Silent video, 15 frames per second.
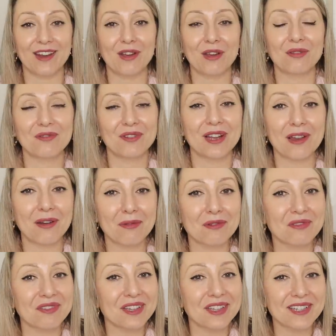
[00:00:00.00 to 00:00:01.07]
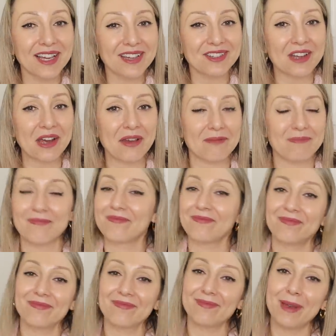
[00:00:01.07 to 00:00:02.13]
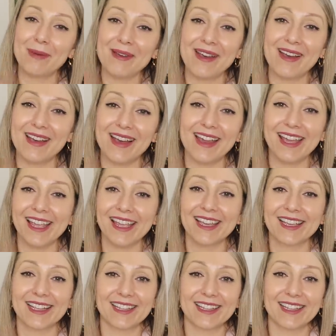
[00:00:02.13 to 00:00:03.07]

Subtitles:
and hopefully I will see you next time. Bye bye.